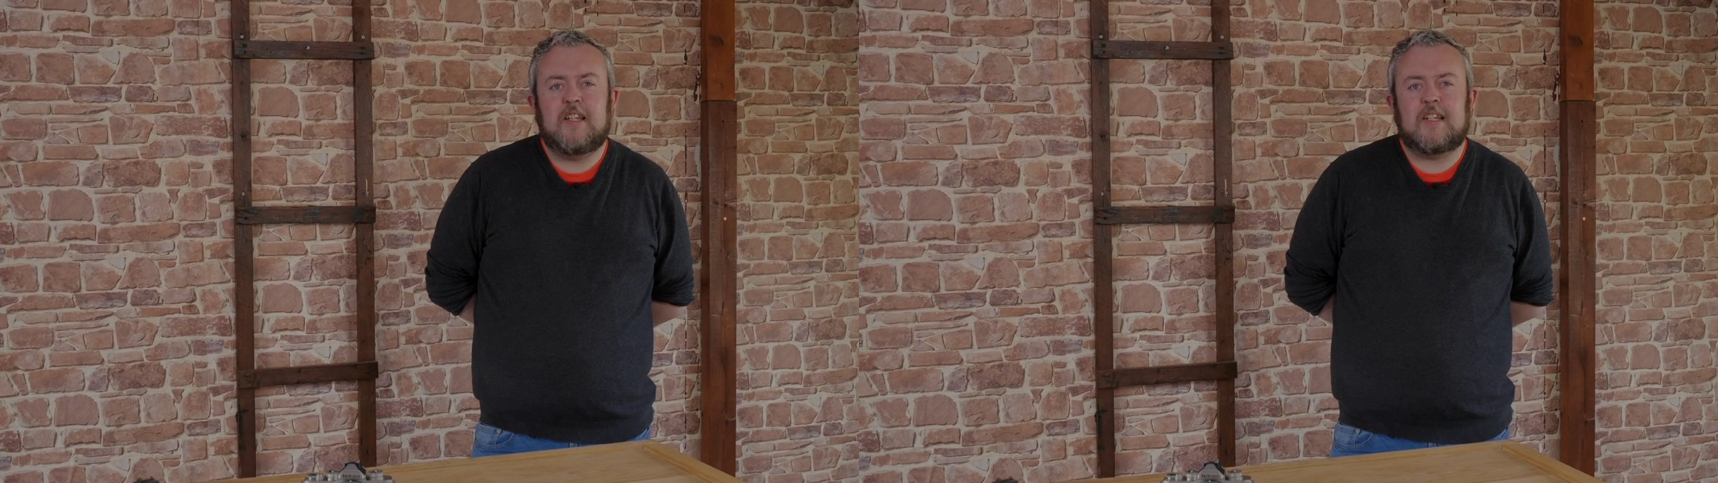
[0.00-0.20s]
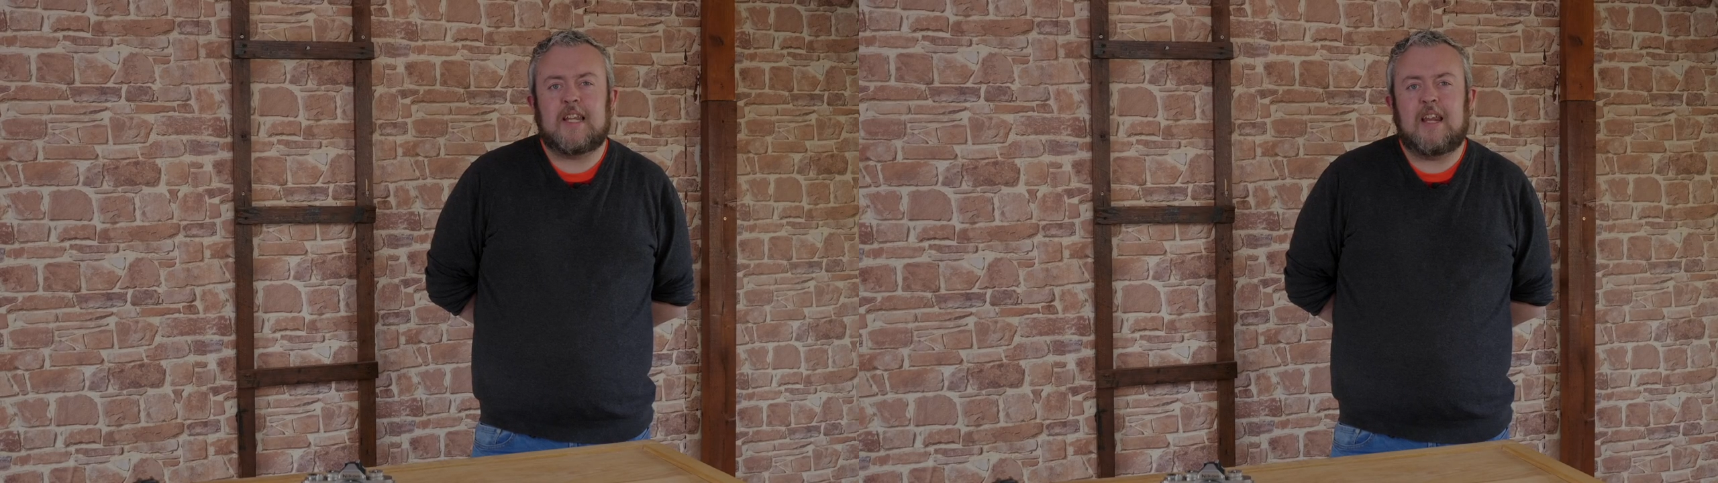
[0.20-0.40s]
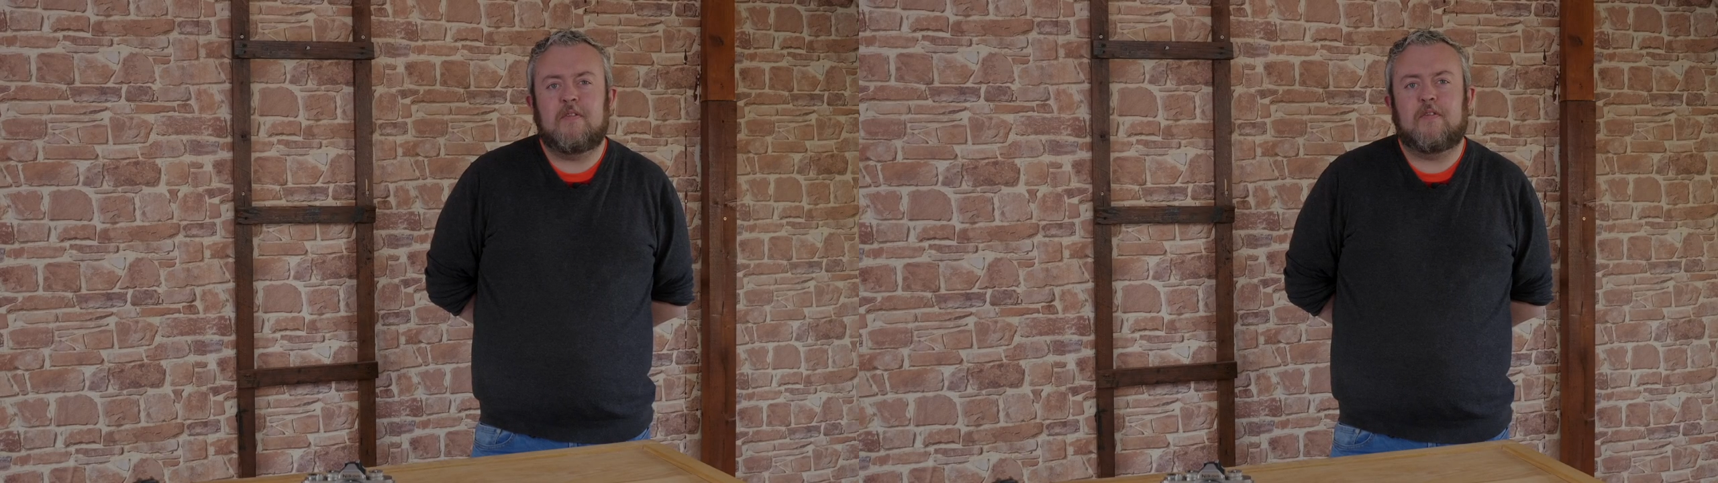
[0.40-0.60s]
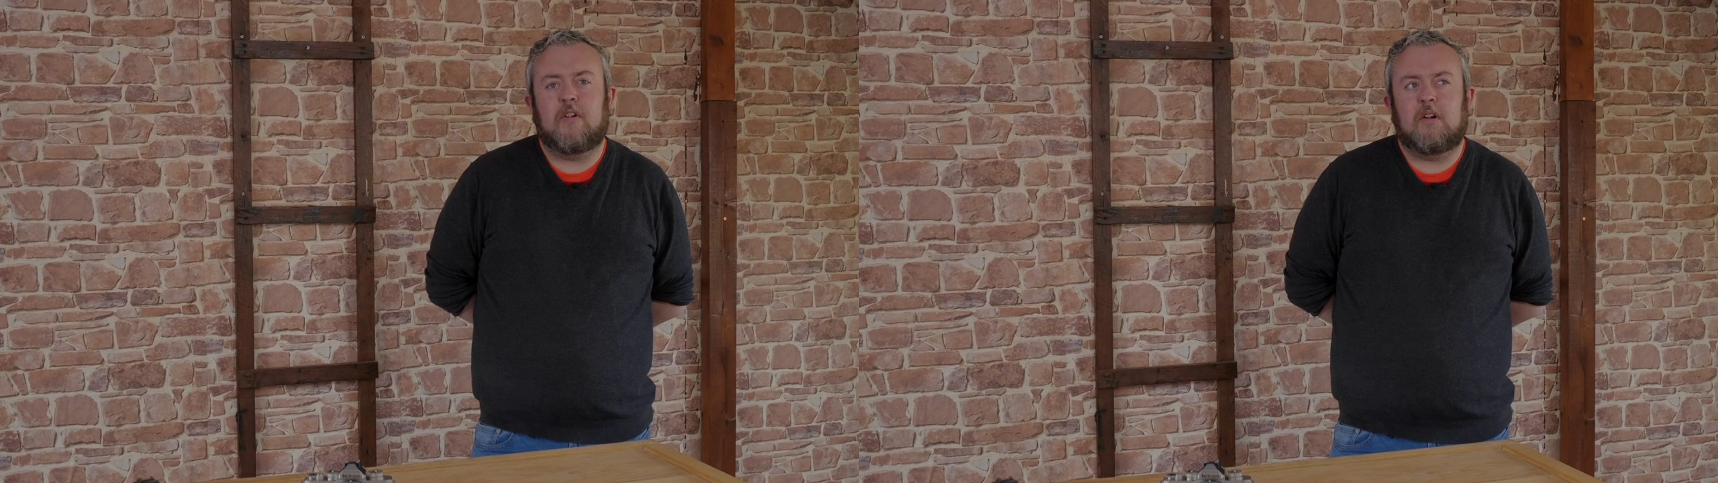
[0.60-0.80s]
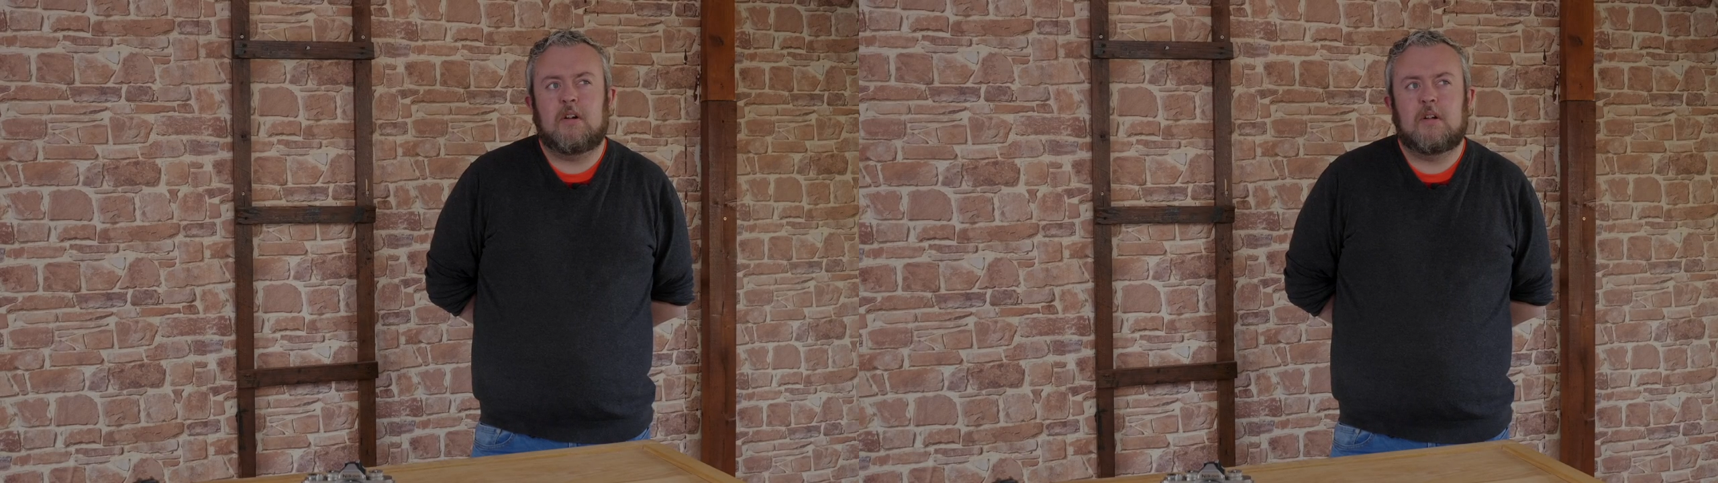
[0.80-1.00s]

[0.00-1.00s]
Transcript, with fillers: stand for?